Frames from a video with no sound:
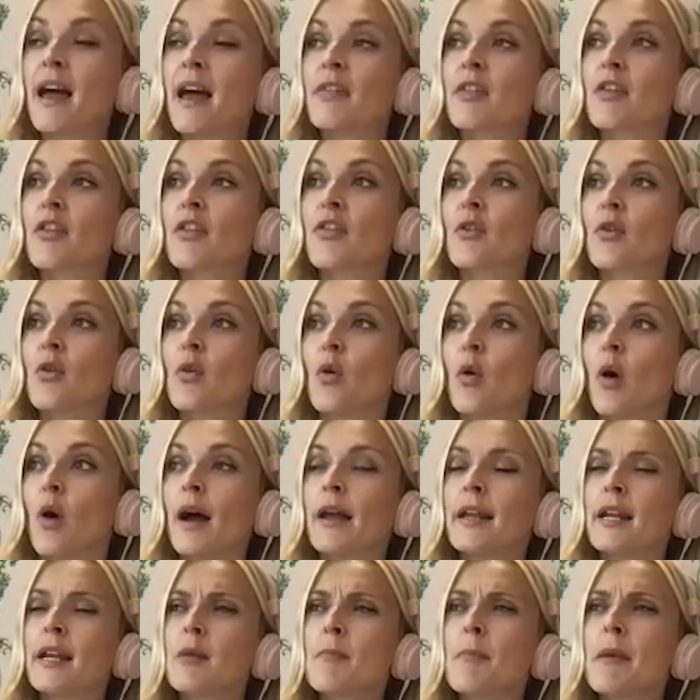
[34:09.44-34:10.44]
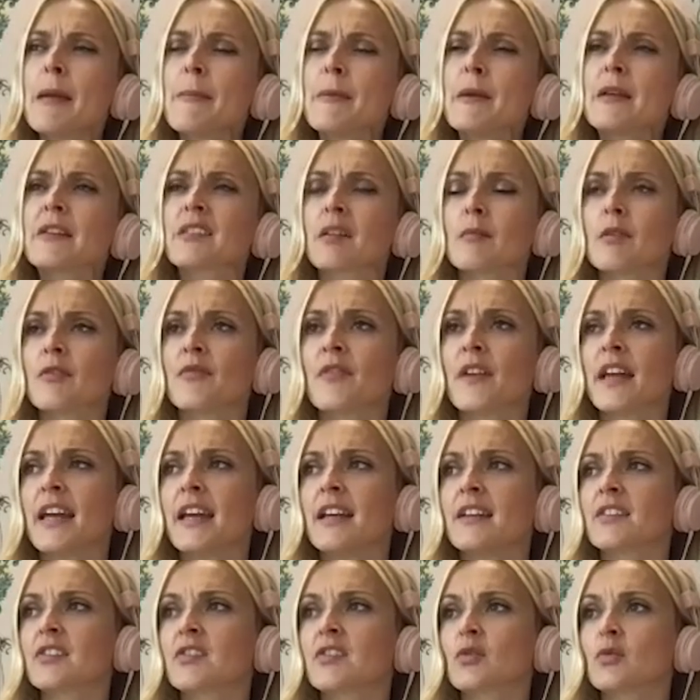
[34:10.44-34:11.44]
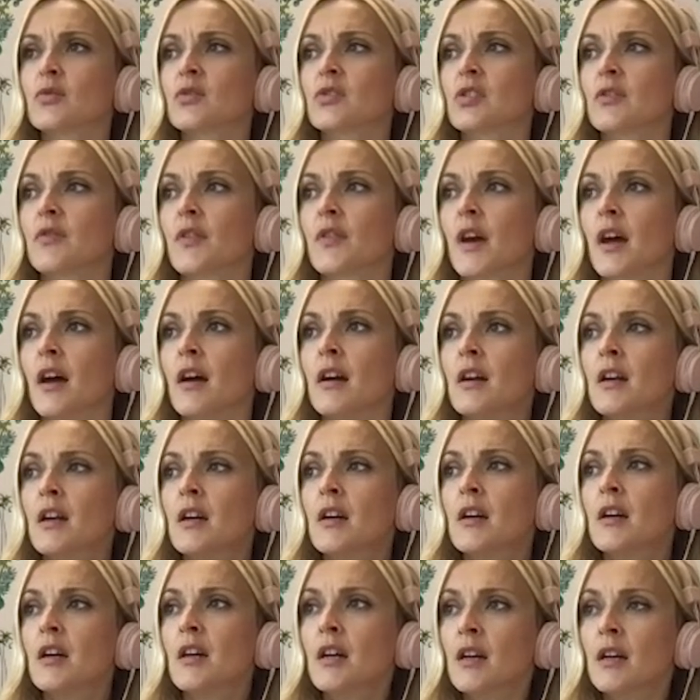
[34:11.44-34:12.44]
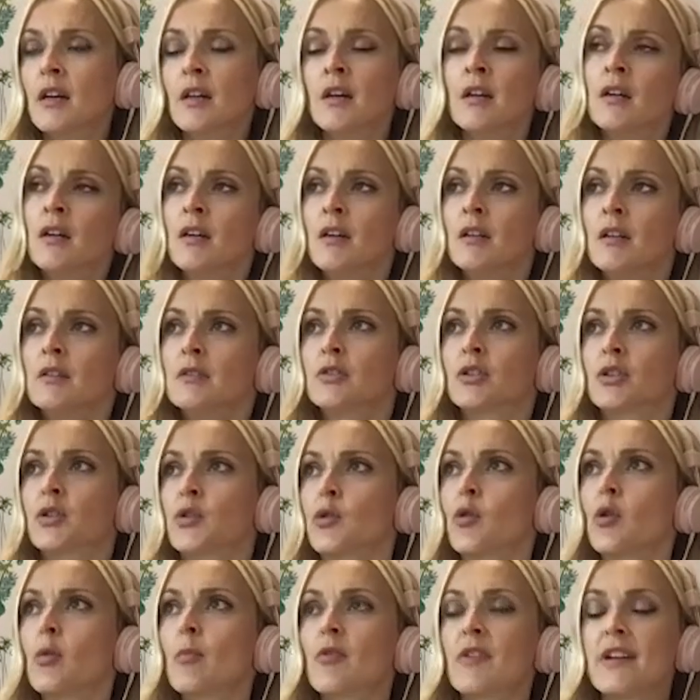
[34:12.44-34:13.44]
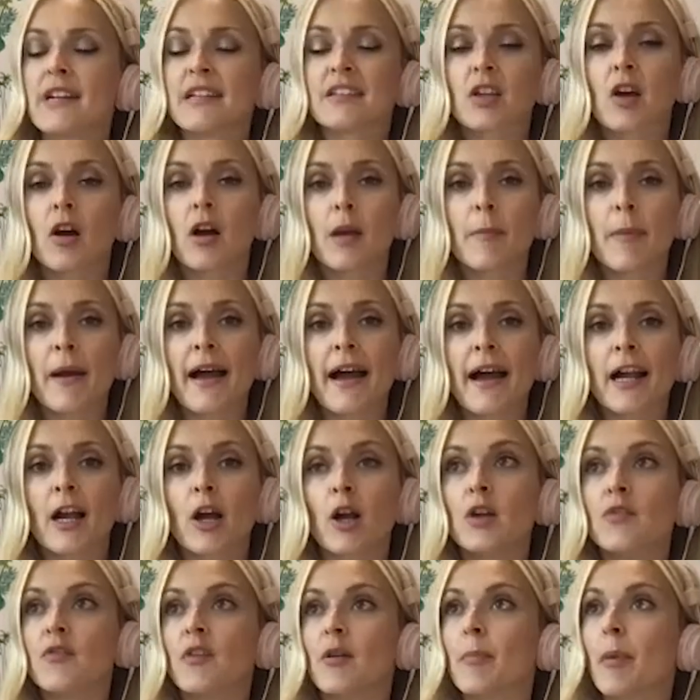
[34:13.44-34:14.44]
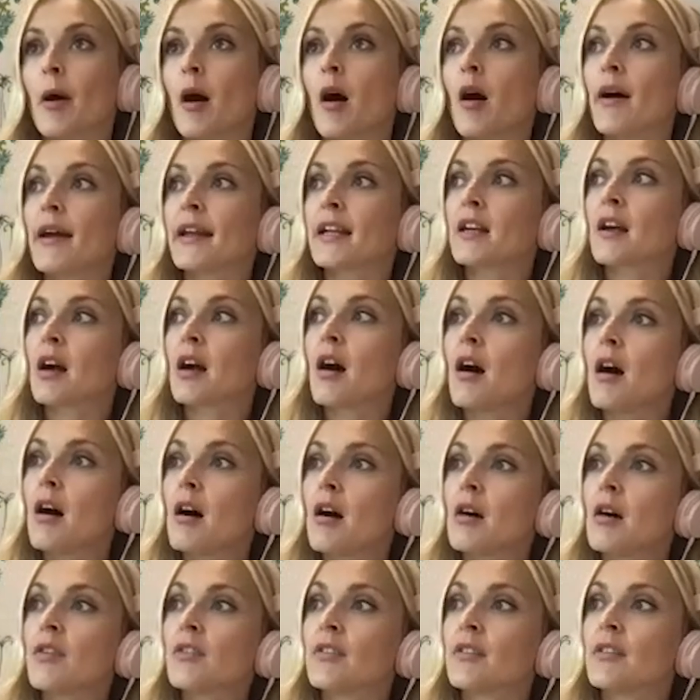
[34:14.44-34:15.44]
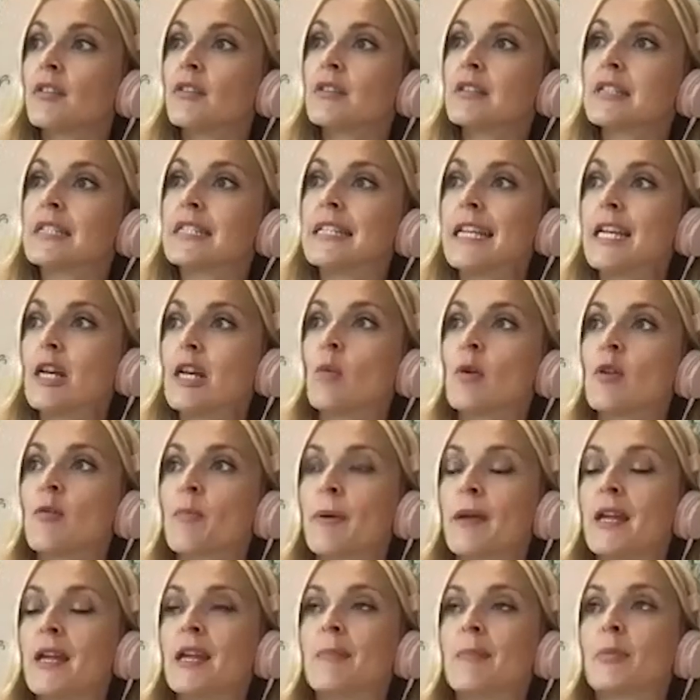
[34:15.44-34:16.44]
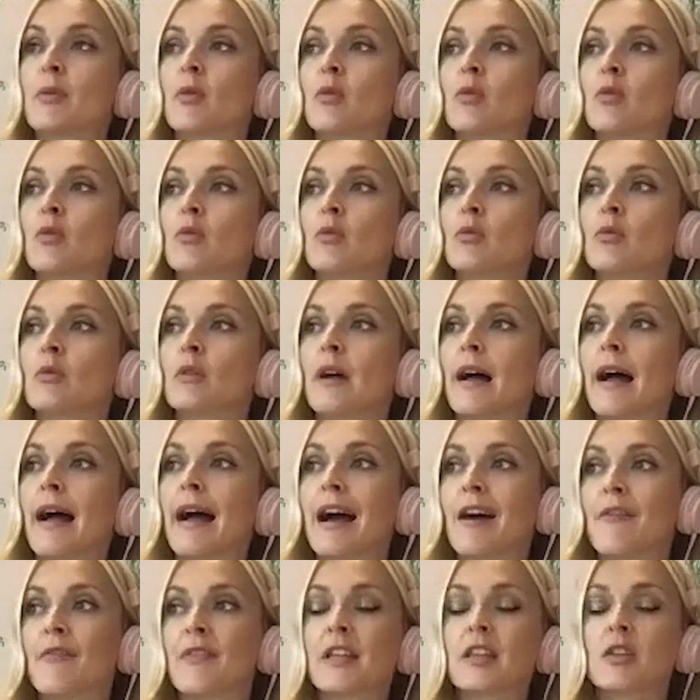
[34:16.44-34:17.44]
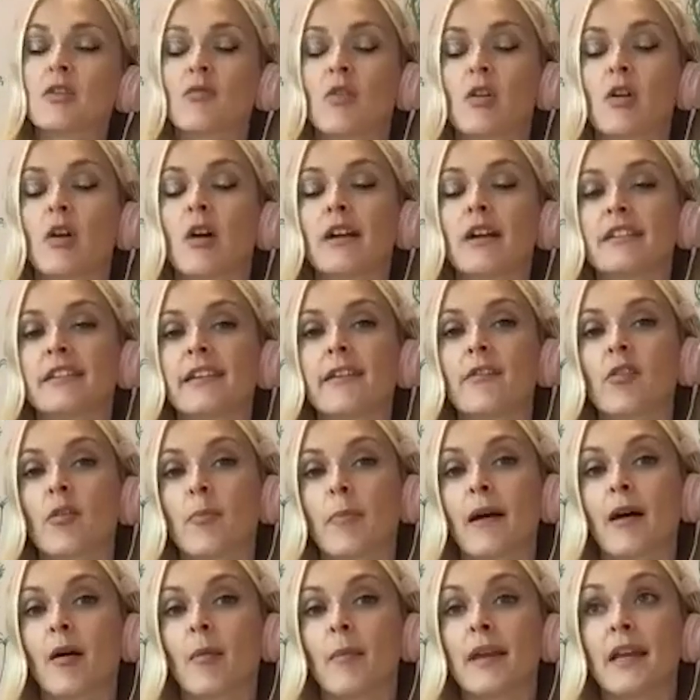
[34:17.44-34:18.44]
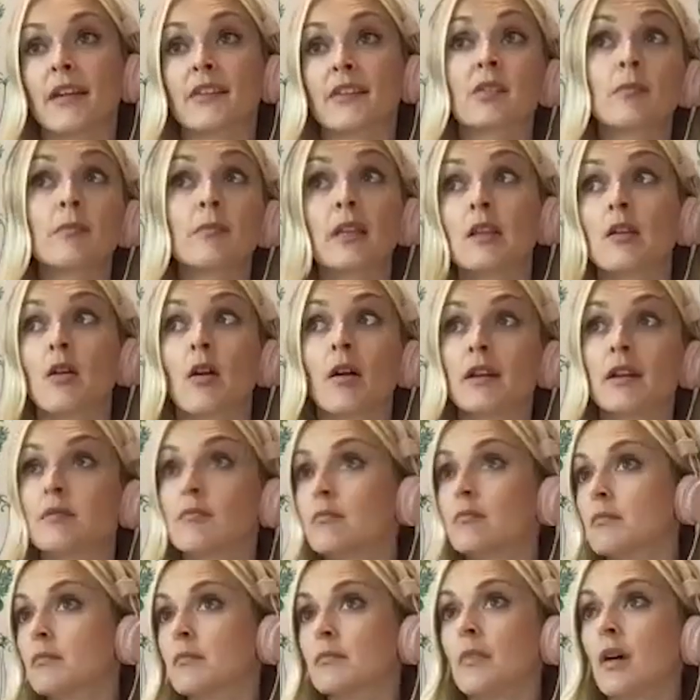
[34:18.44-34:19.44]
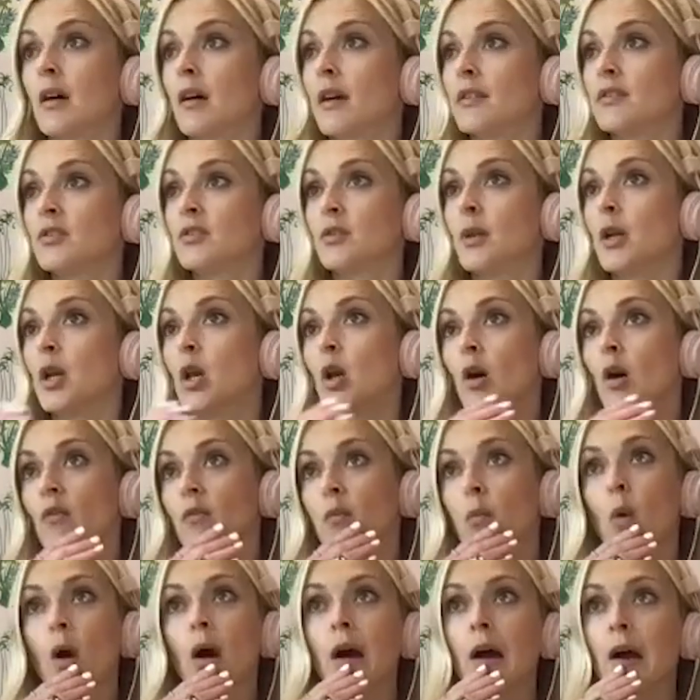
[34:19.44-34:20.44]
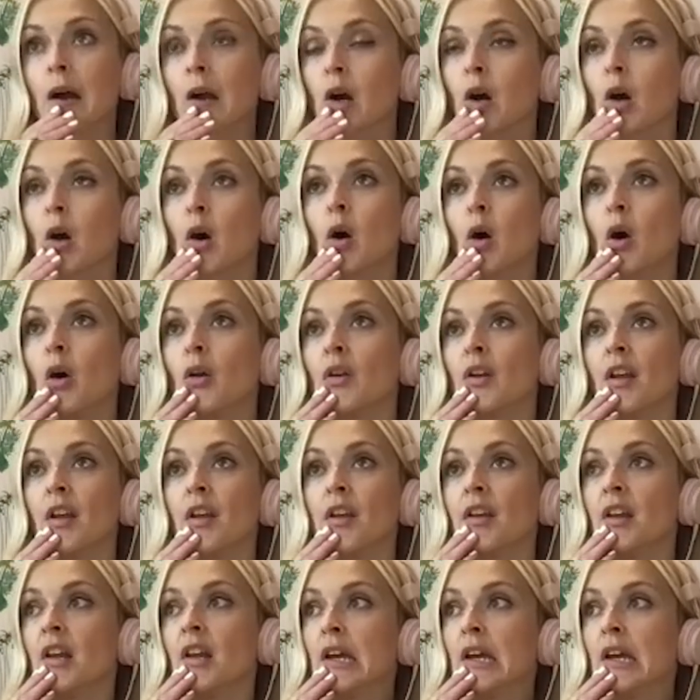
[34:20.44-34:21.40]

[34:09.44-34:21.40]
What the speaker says: the thought. I mean, maybe some of it is sort of a trauma-y type hangover, but I can't deal with people having the wrong idea about me. It's something that I do a lot of work on, and